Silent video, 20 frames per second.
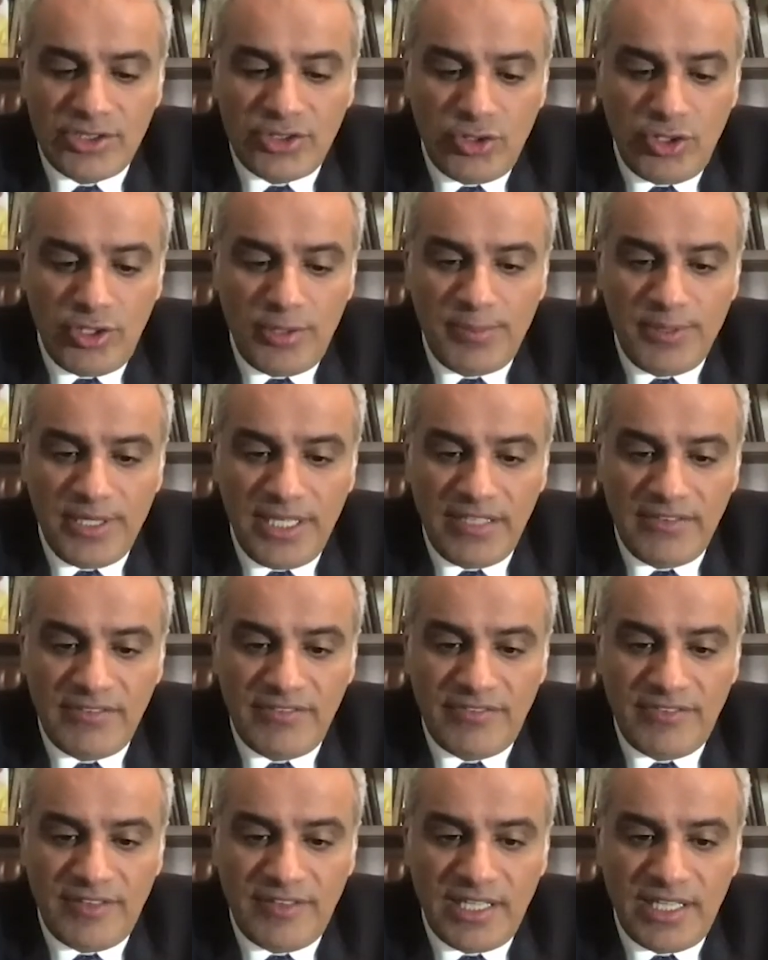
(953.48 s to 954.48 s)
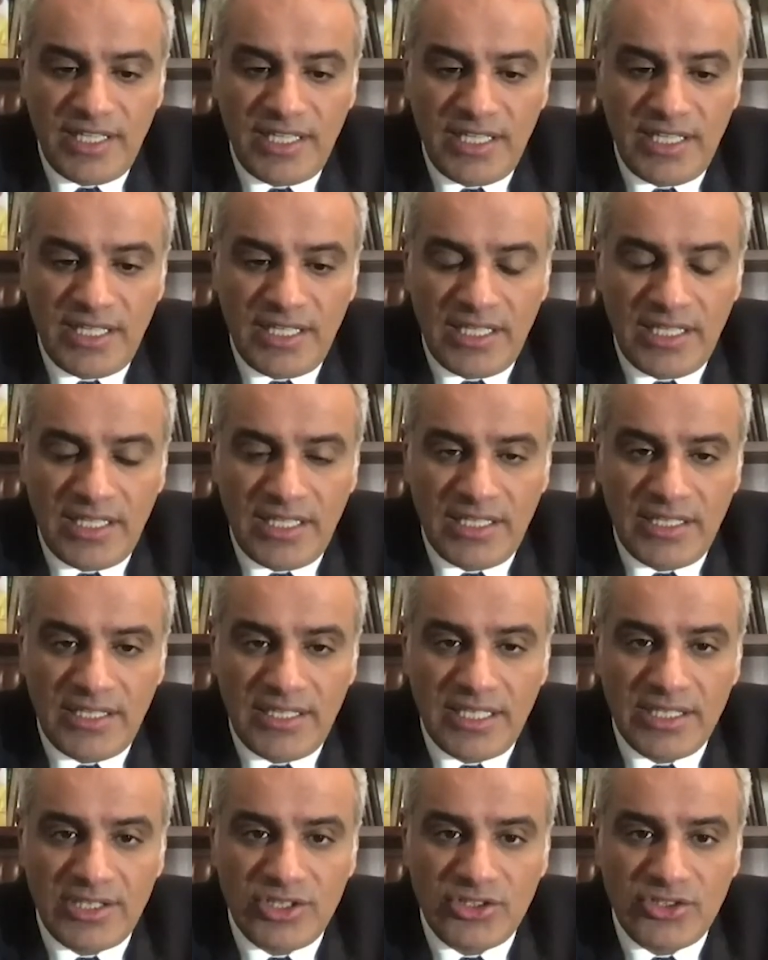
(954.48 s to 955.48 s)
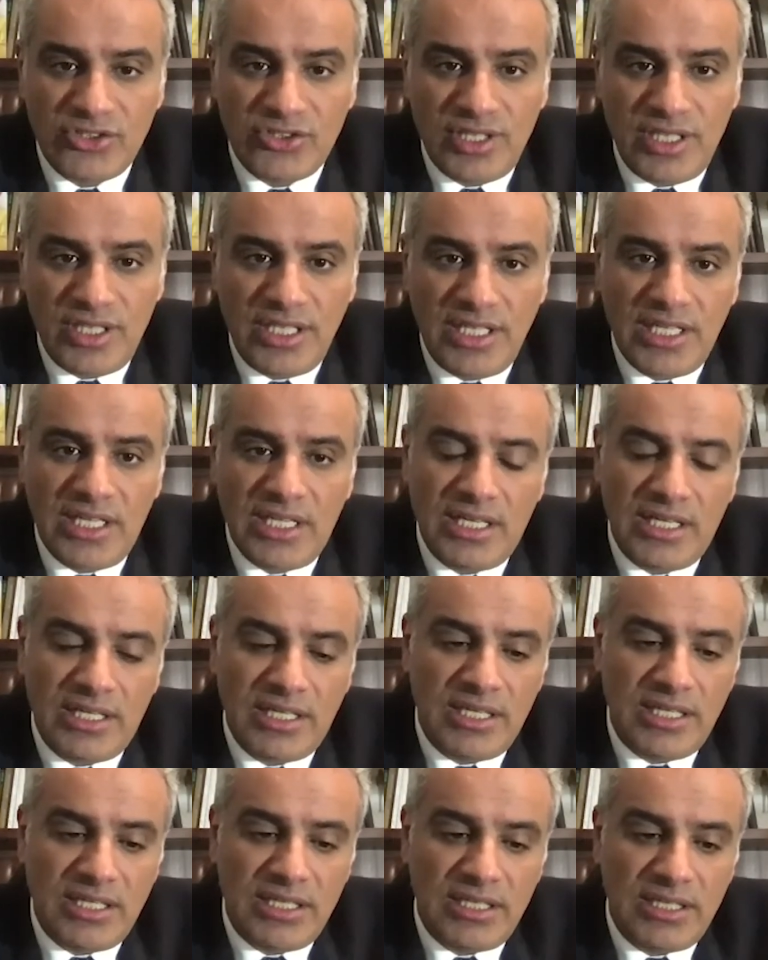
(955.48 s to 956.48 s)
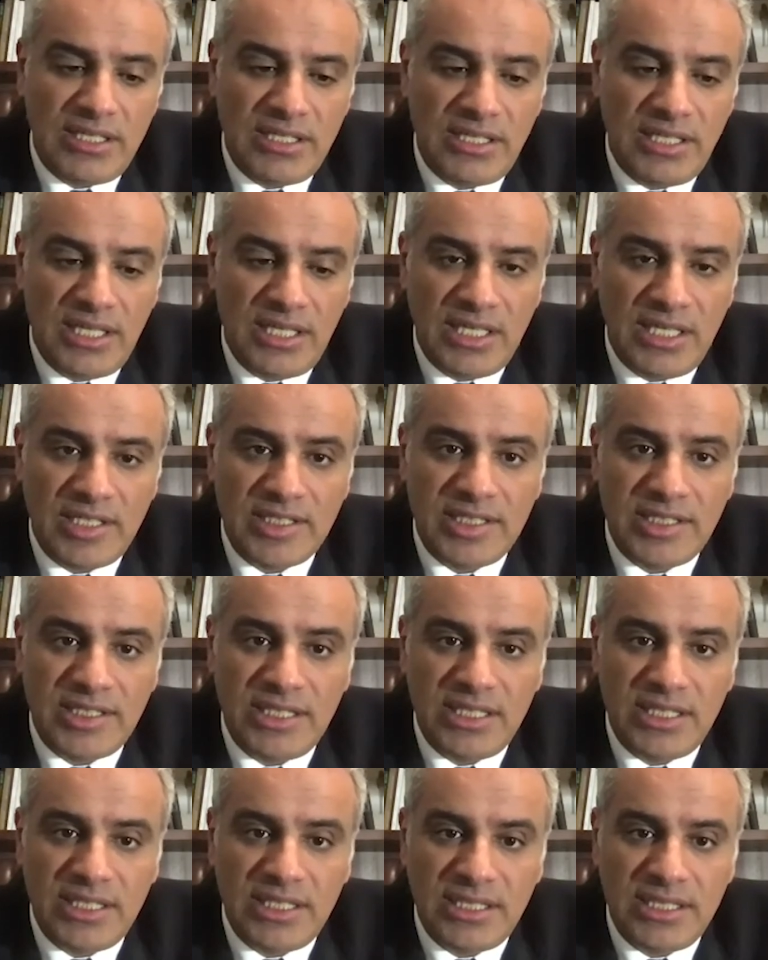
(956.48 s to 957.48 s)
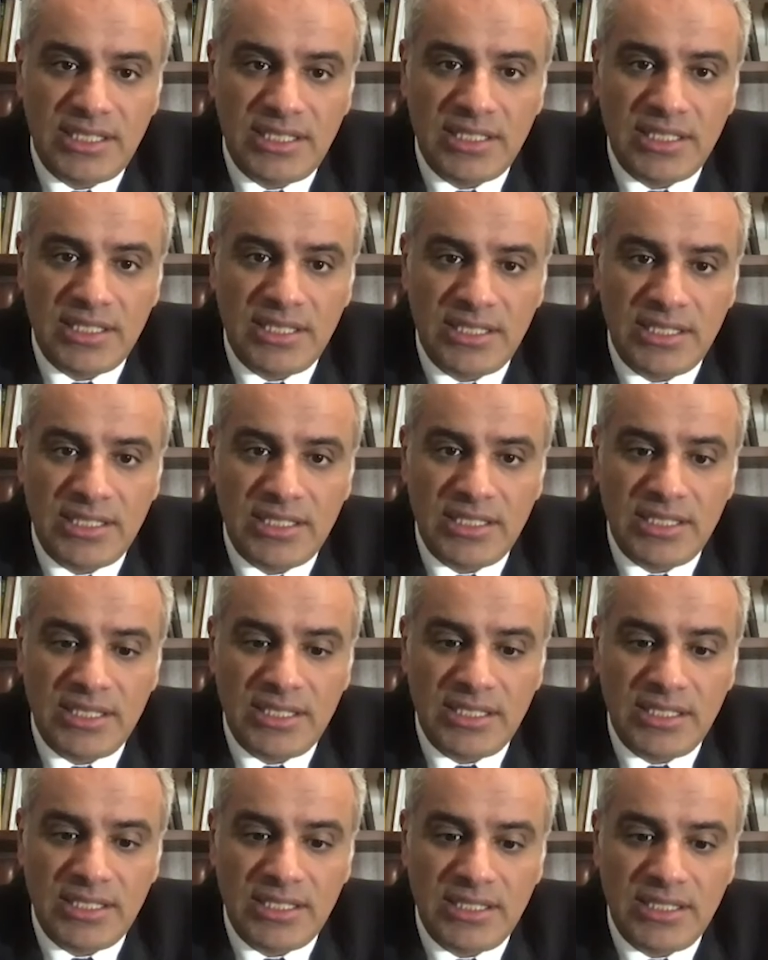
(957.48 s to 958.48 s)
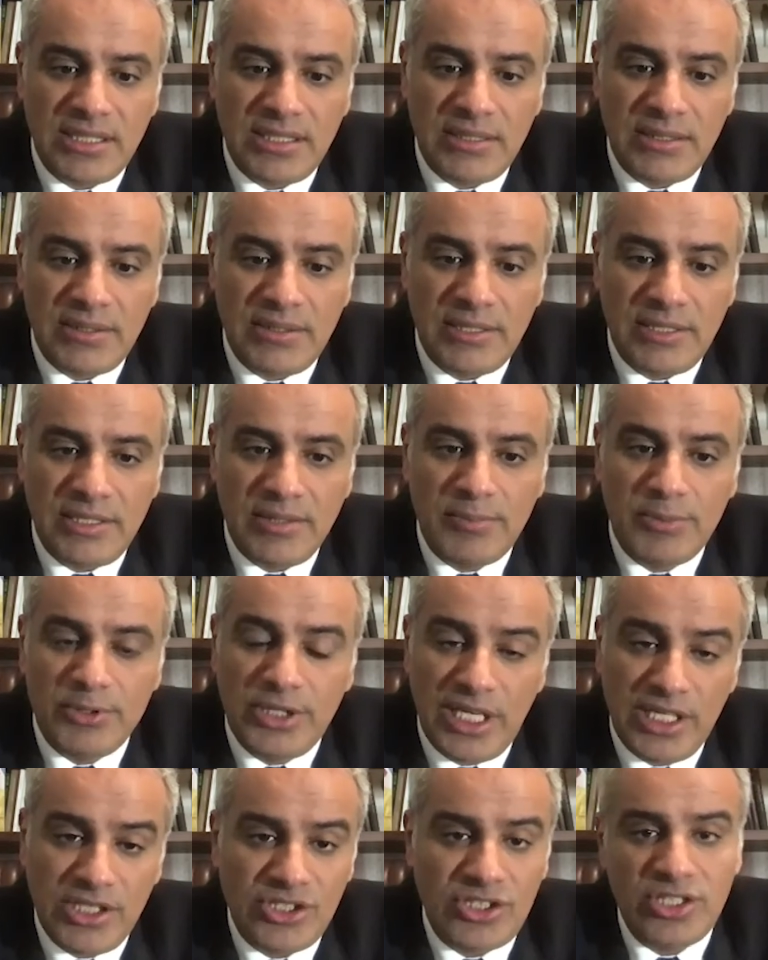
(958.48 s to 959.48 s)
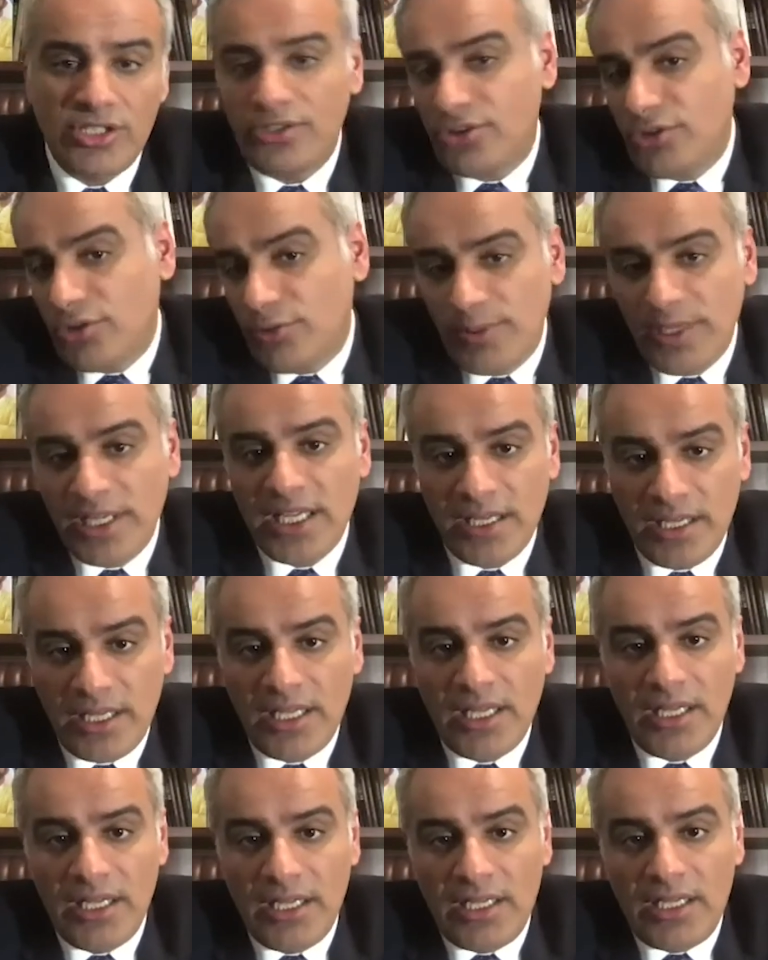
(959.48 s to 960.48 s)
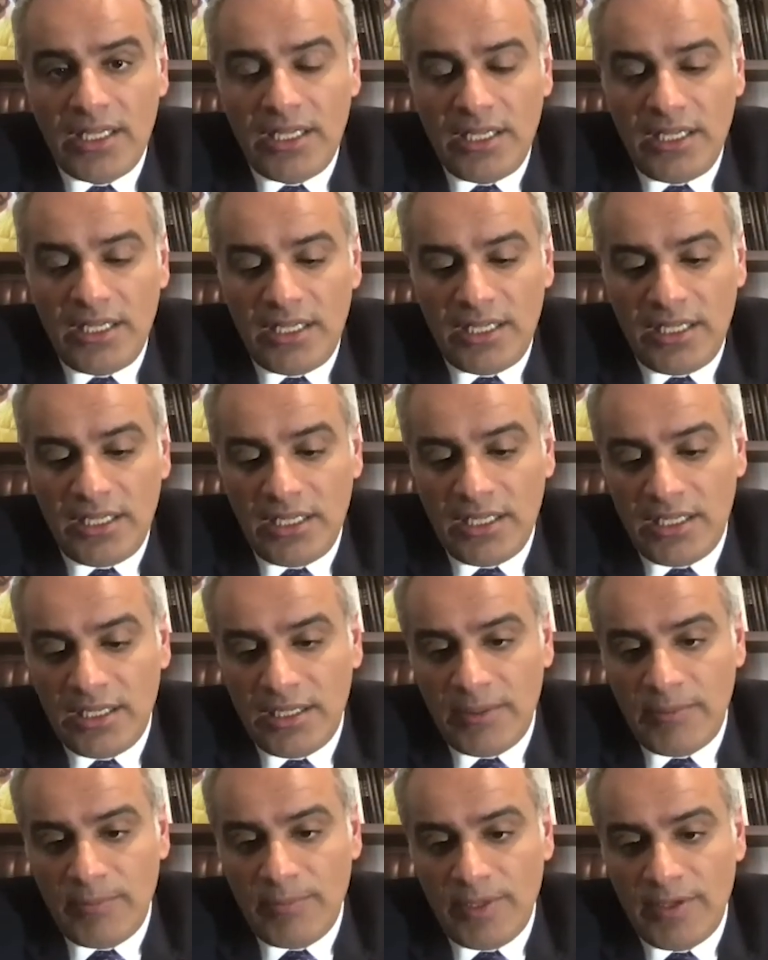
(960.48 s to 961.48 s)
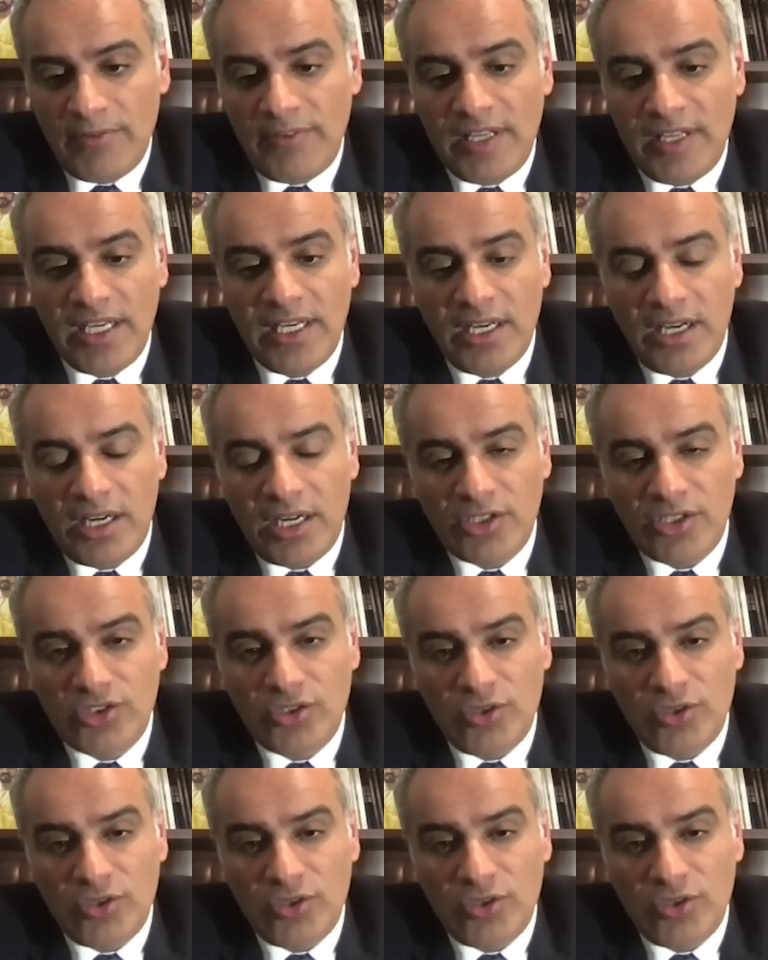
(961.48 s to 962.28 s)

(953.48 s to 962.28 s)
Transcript: truly believe that Australia has the potential to play a very large